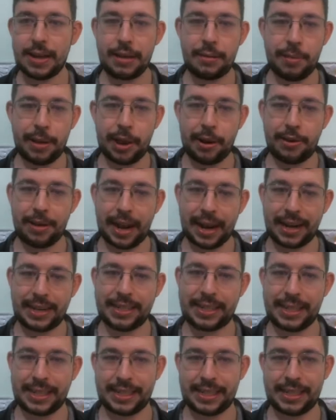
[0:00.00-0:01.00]
We can go knight
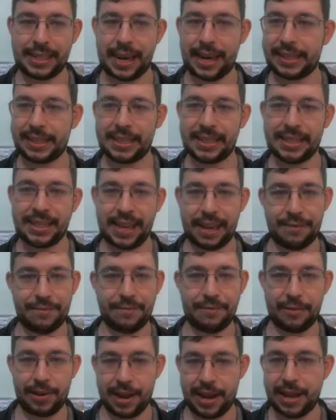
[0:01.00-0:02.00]
c6,
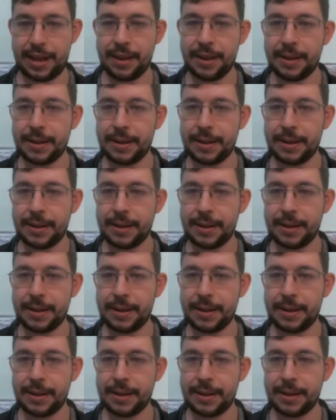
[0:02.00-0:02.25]
c3.